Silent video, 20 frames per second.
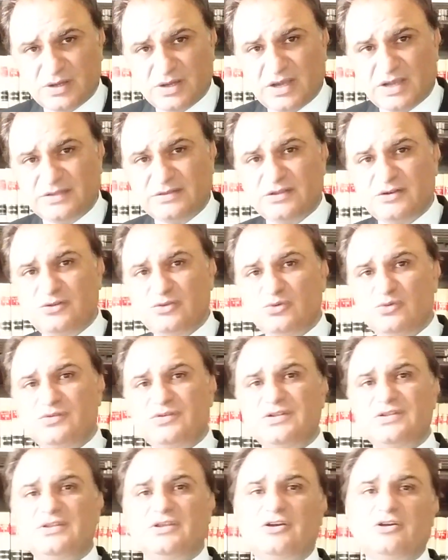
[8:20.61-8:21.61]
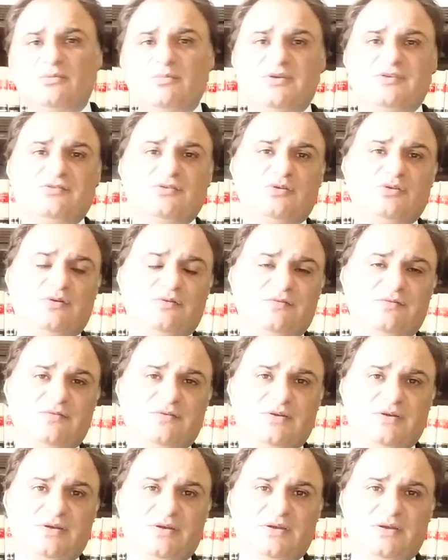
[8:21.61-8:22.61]
either used in the commission of
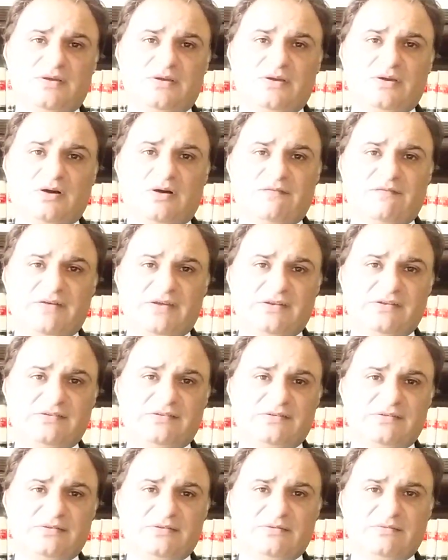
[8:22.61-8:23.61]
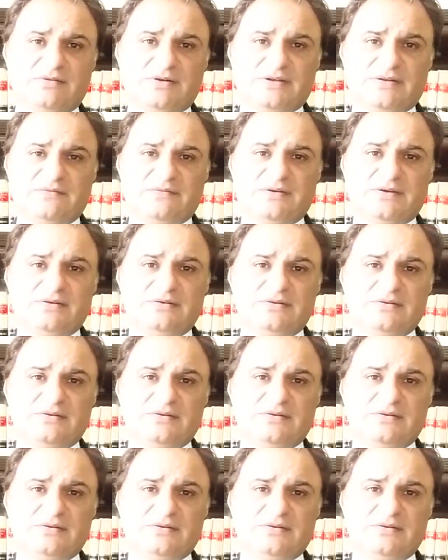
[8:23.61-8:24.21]
offense, whatever.